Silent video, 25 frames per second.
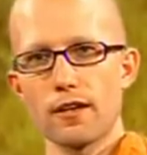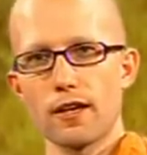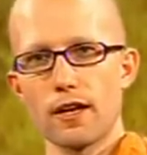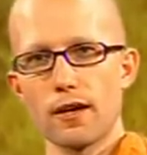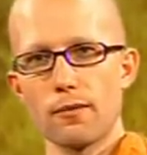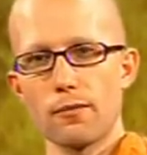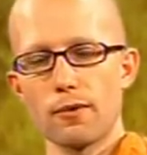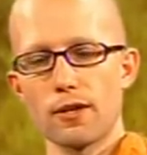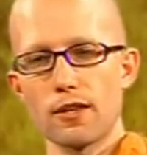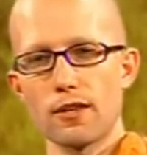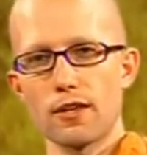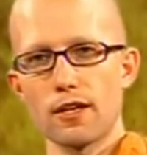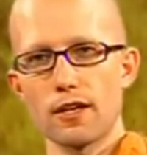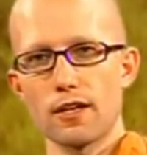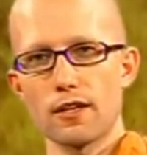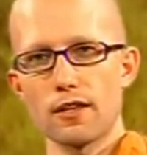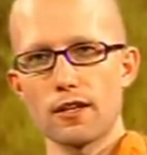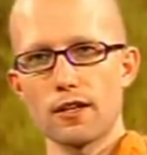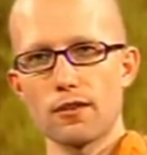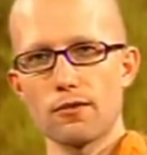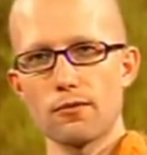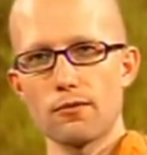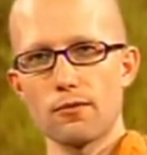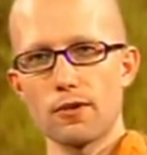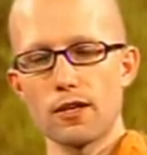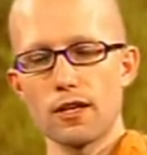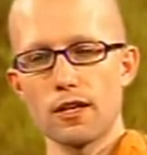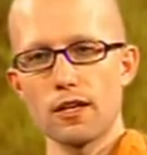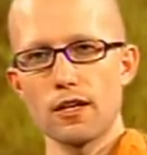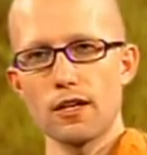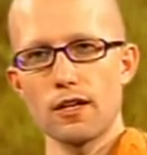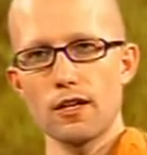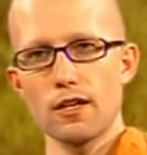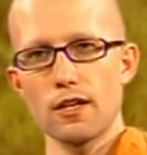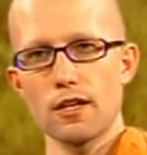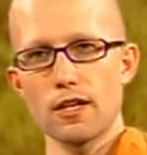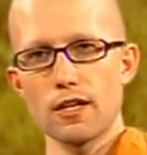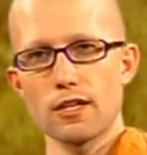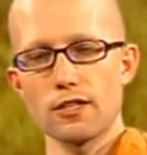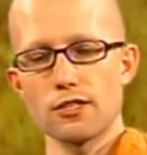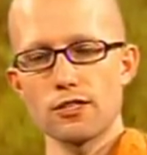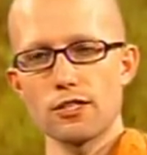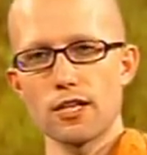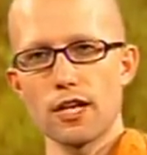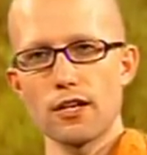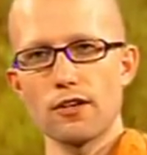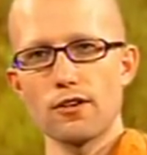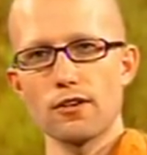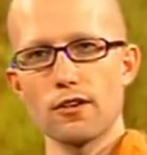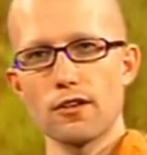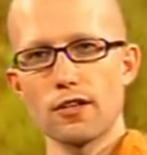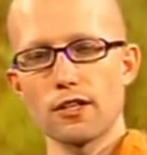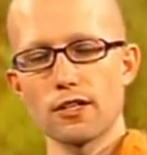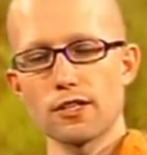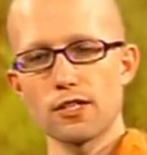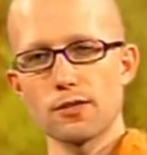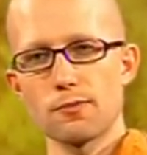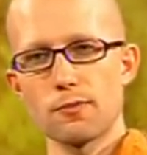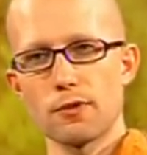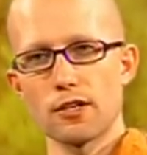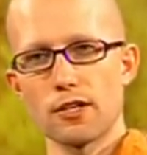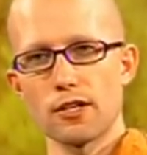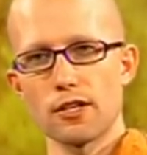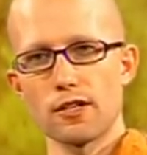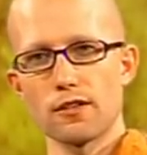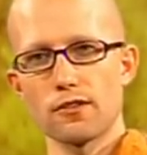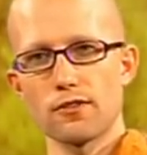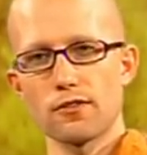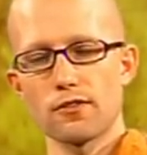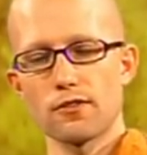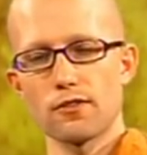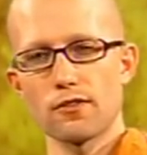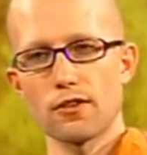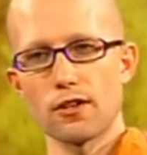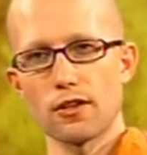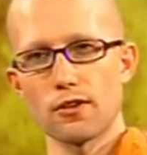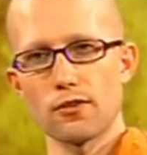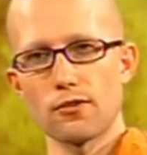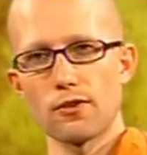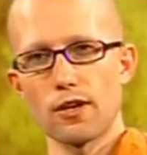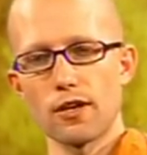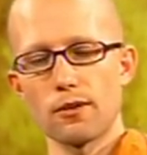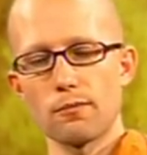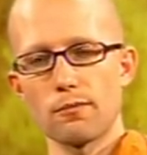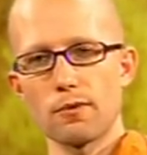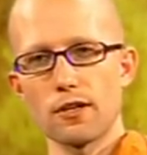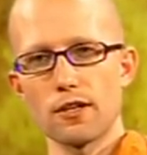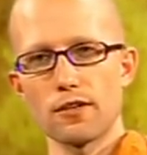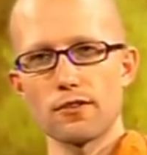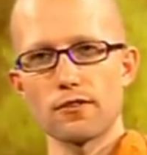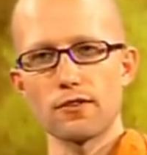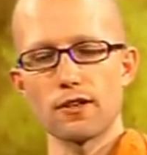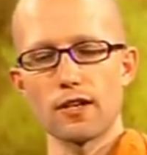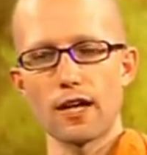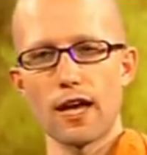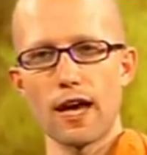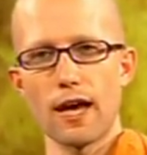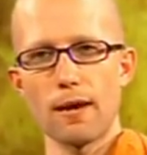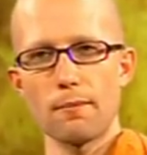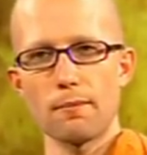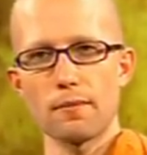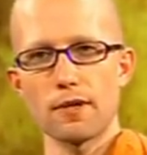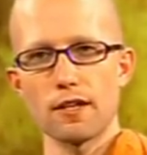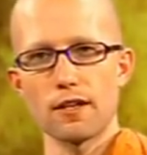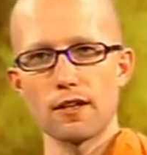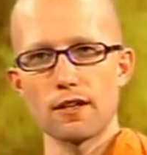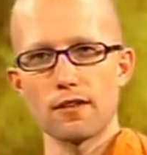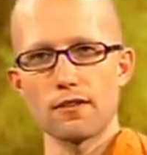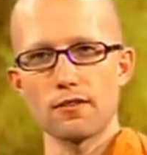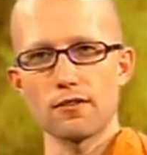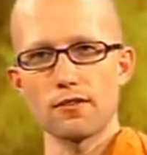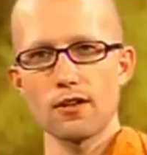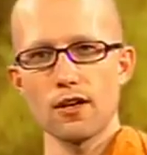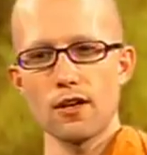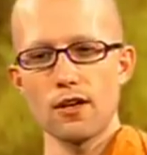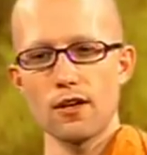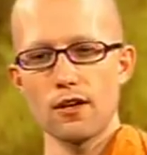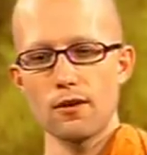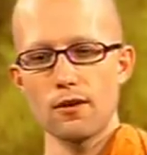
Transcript: and we think that we in general experience great peace and happiness.